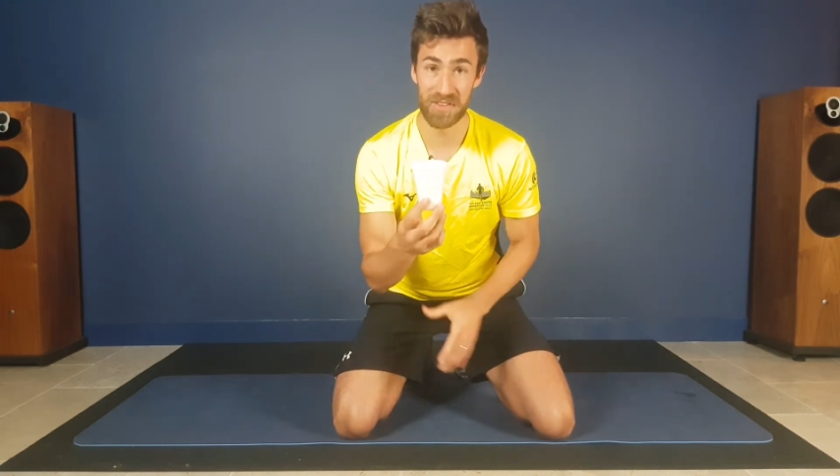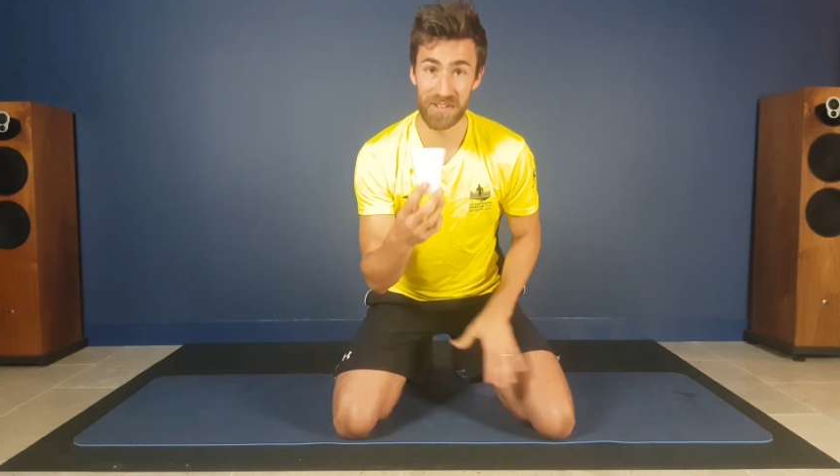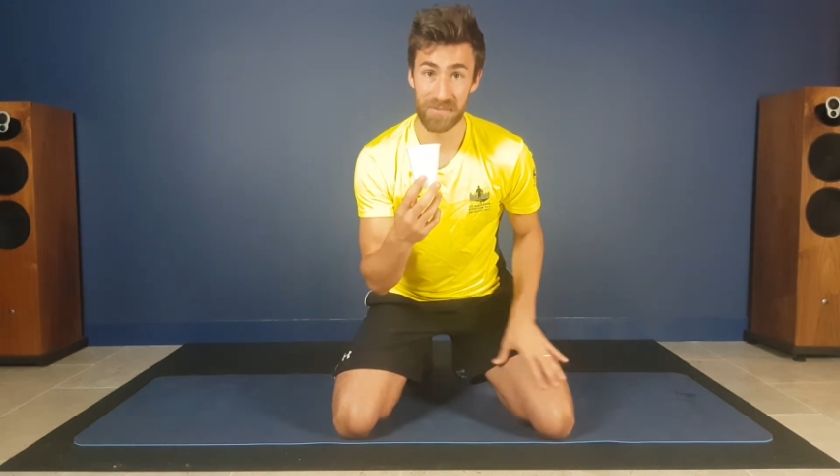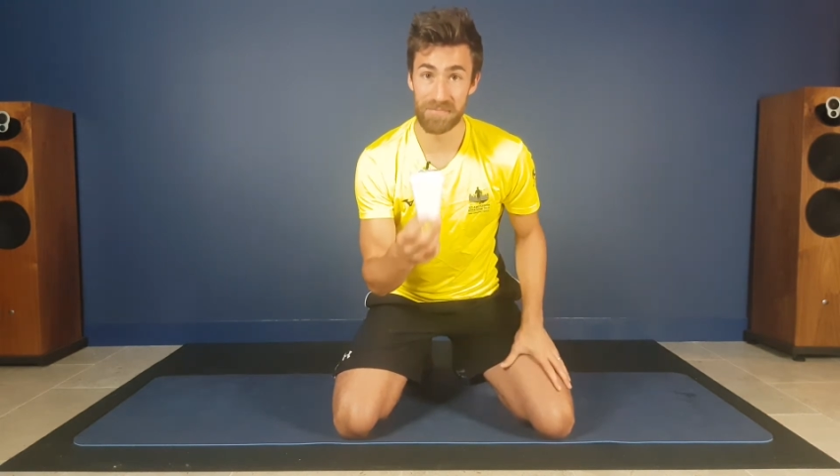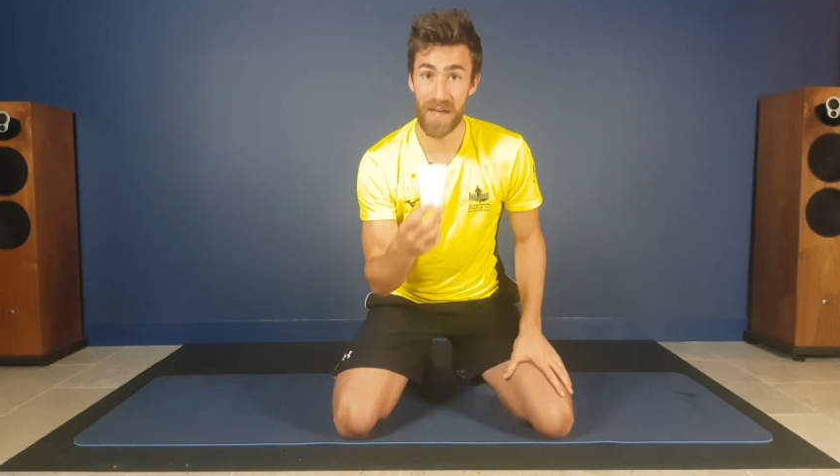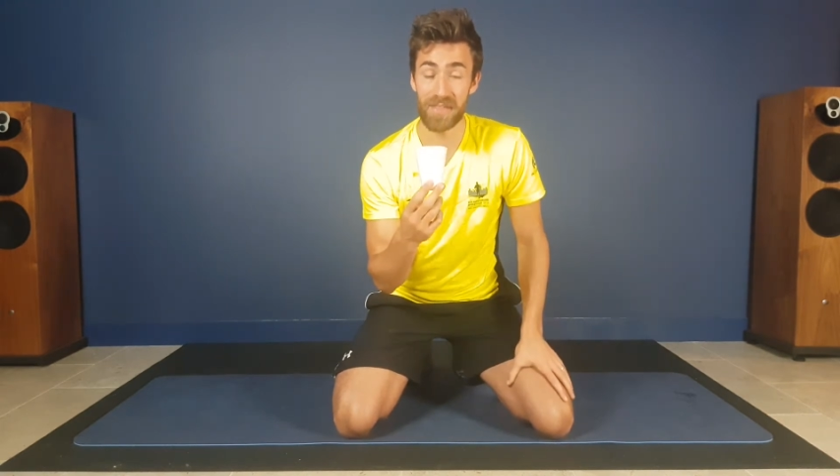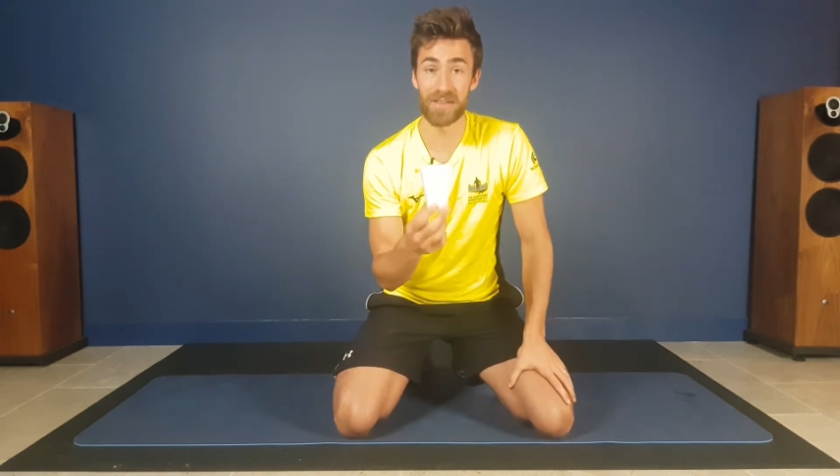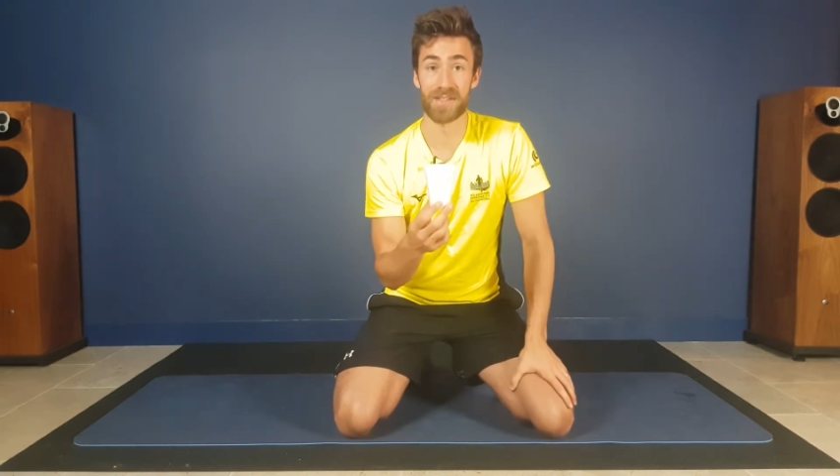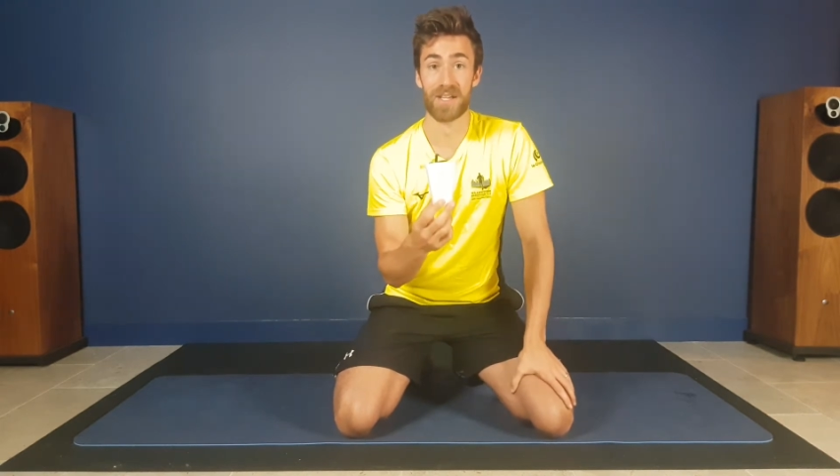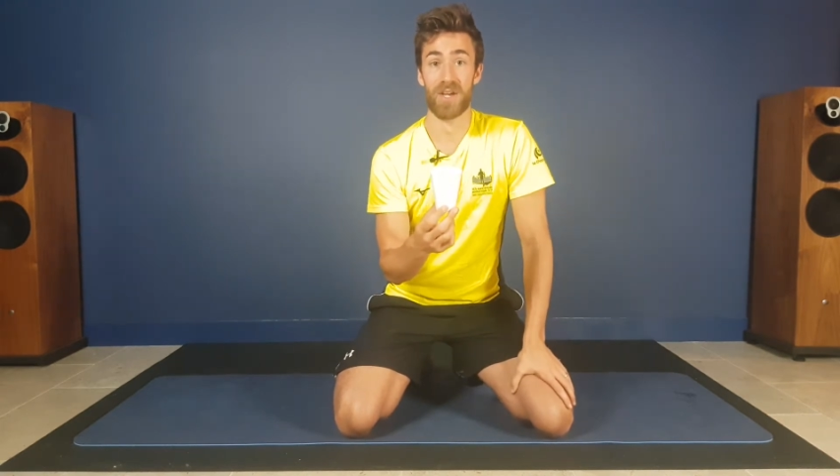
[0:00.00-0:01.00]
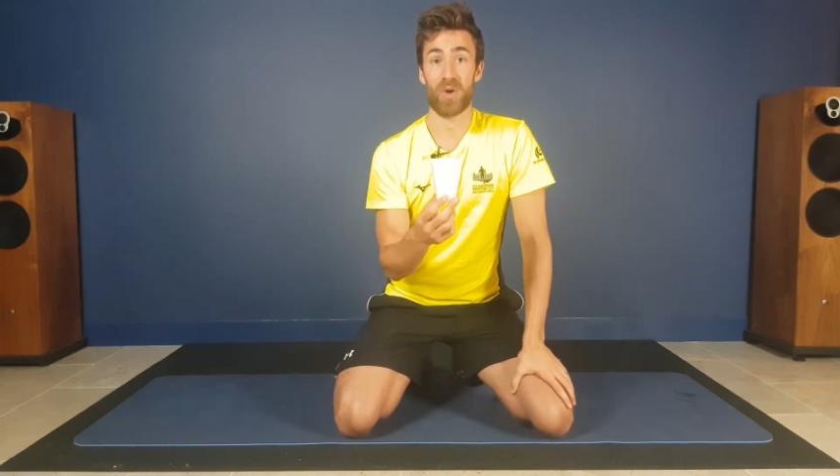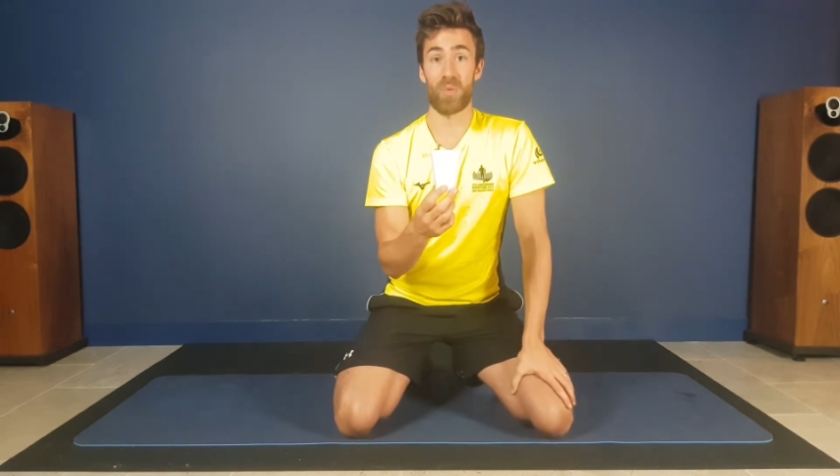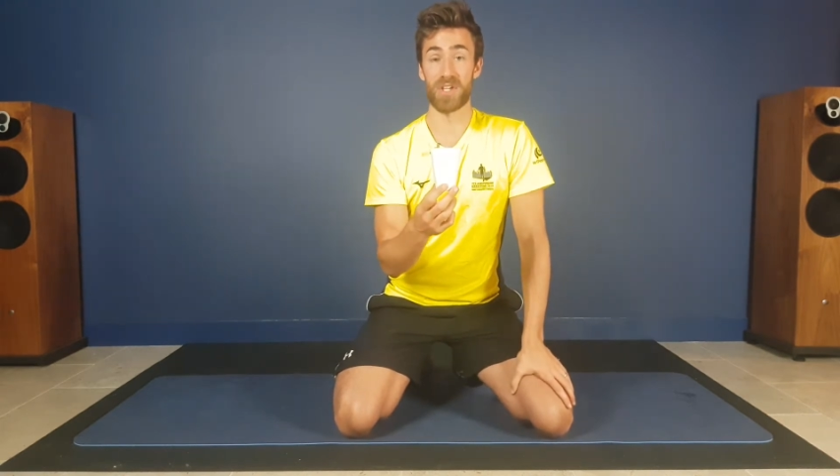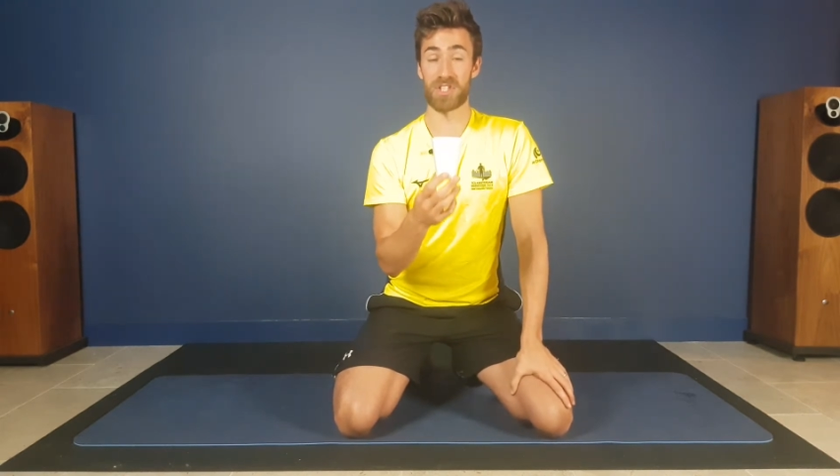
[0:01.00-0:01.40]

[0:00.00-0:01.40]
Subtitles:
this method, which